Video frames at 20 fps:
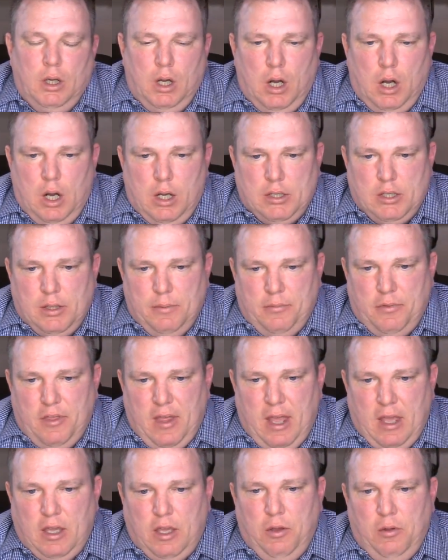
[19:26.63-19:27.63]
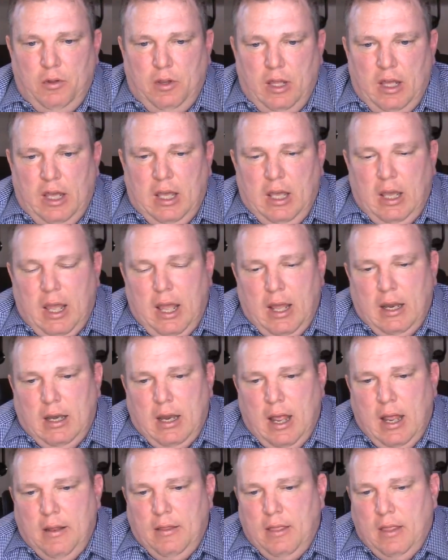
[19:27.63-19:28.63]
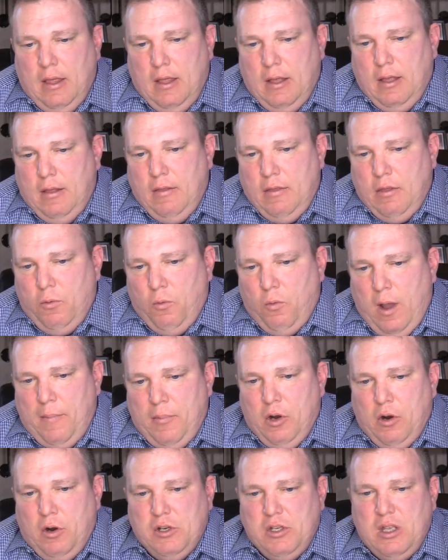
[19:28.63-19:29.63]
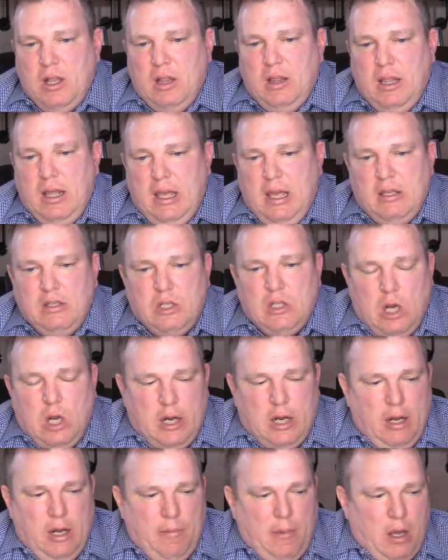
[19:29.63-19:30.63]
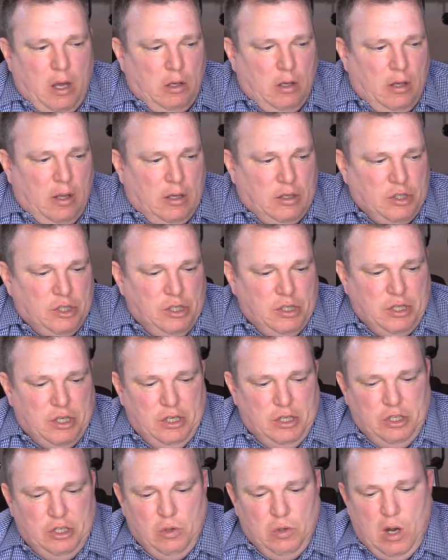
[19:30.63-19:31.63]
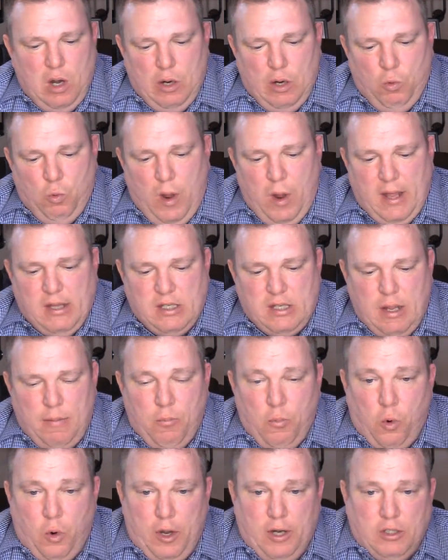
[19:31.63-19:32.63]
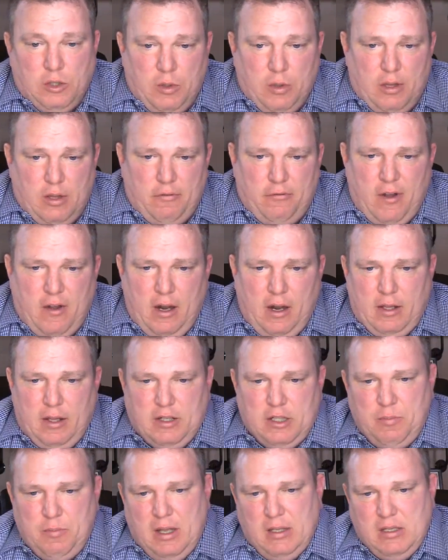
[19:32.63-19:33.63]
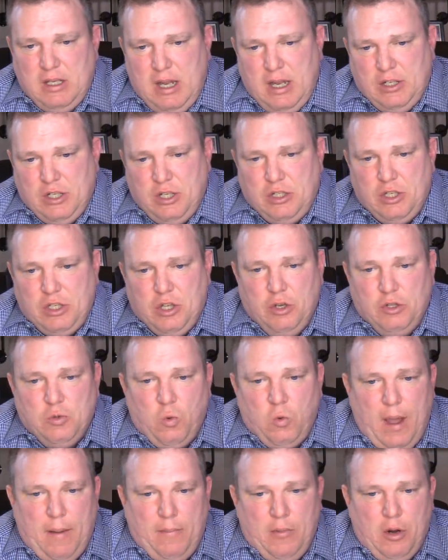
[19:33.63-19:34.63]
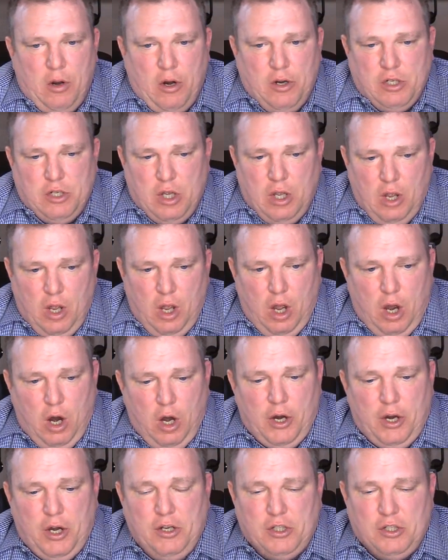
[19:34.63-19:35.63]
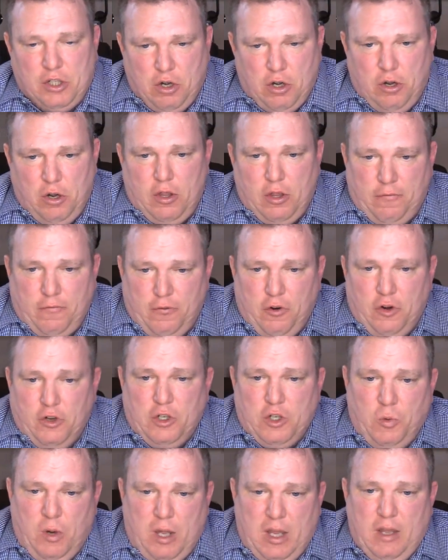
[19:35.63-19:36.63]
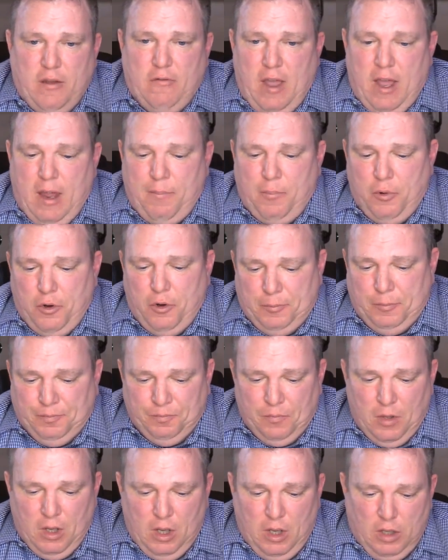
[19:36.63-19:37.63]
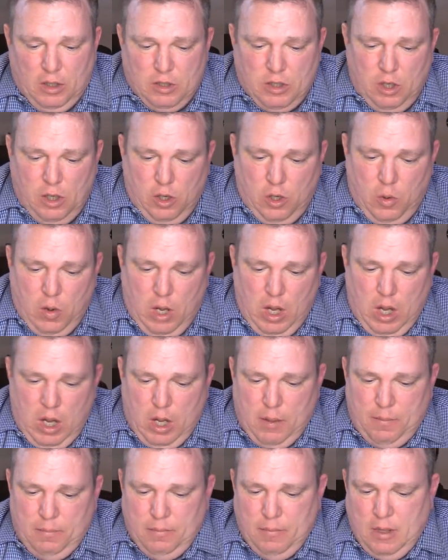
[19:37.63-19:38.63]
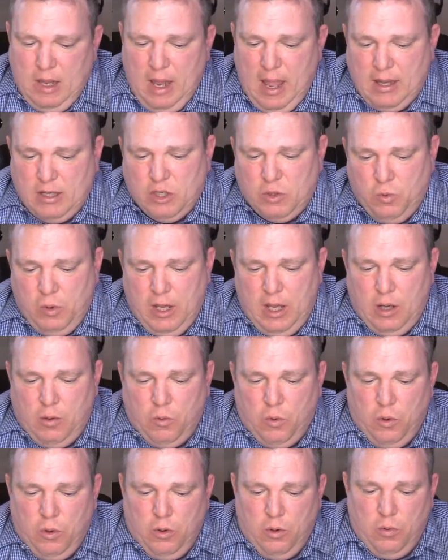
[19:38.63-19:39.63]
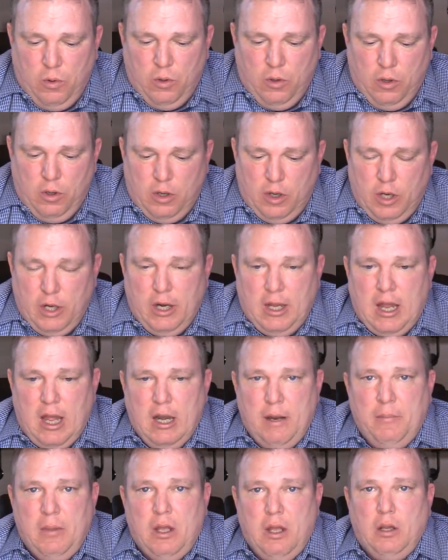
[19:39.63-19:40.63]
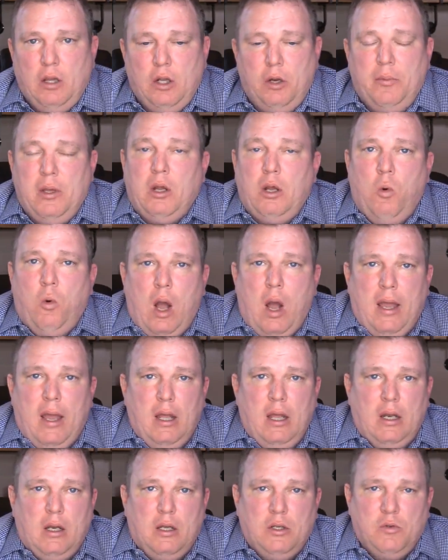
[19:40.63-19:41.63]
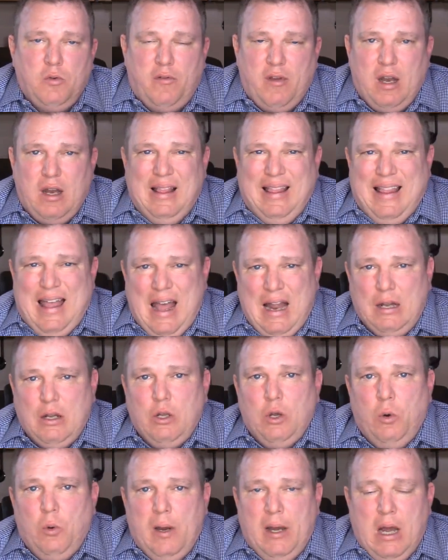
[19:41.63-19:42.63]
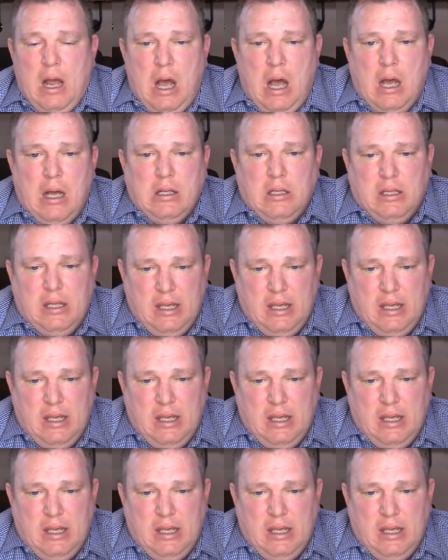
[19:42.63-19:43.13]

Awesome. Thank you, Lee. And the webinars that Lee is talking about that she's going to do on Wednesday mornings with the final expense agents, those webinars are going to start the first week of April. So next week we're going to kind of be a little bit quiet because we've got a lot going on.